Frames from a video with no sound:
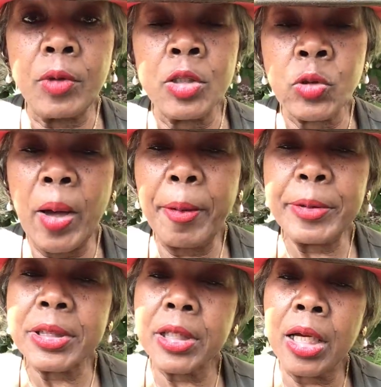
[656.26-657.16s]
so I
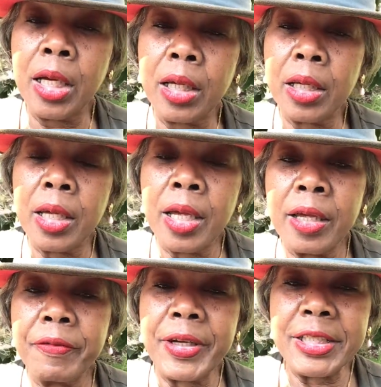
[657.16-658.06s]
was a
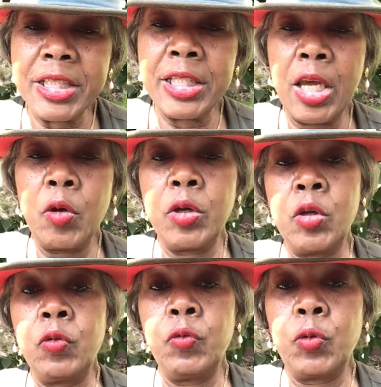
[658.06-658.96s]

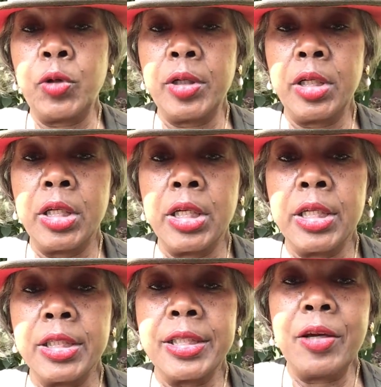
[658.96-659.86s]
vegetarian for
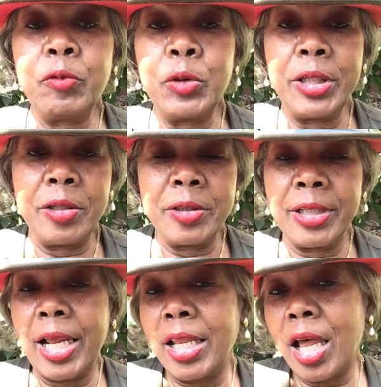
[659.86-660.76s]
several
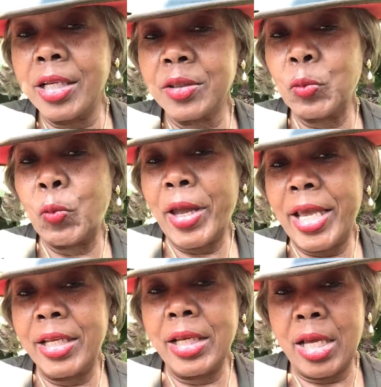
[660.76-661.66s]
years, and I lost
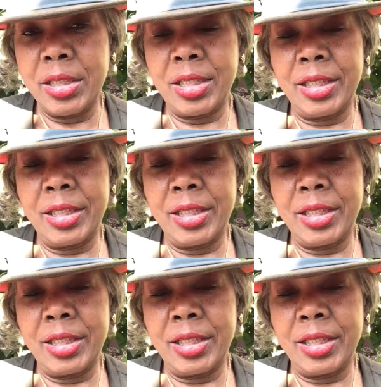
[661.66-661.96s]
weight, and I was